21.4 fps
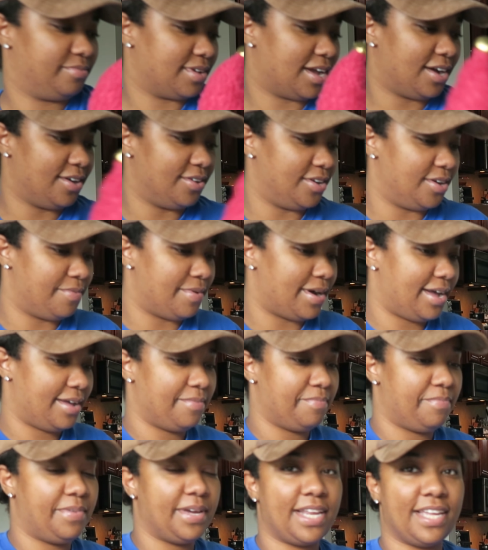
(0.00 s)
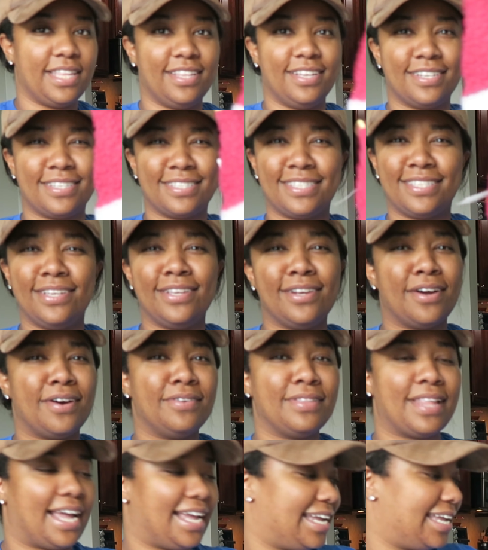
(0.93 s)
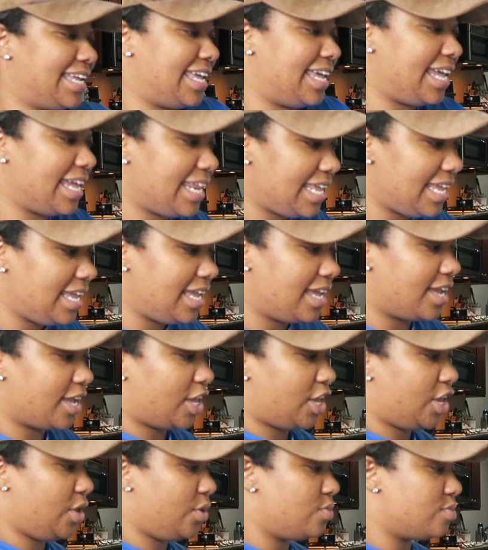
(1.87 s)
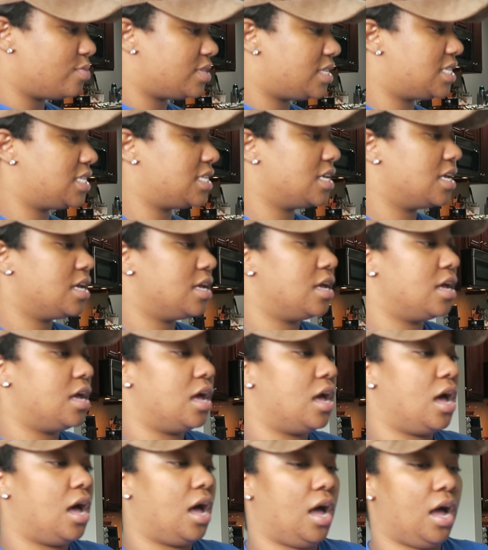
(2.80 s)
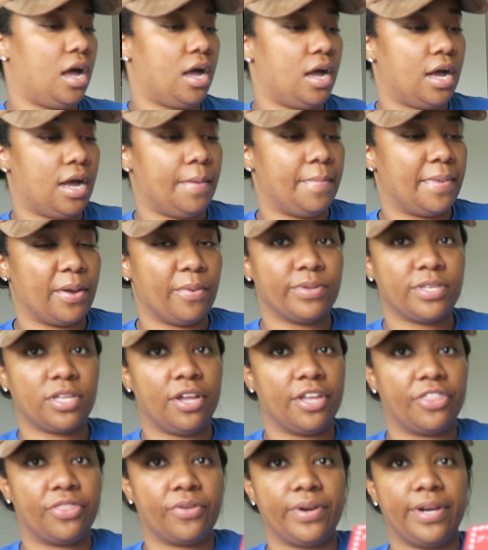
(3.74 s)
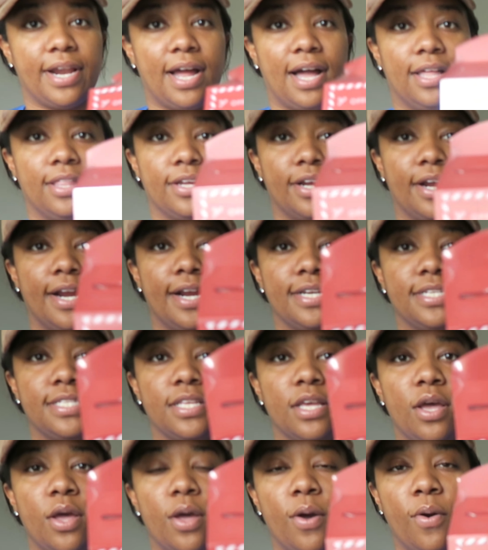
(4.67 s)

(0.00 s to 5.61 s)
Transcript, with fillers: I don't know why. But it looks, you know, like kitty and cute. Um, it was only $3.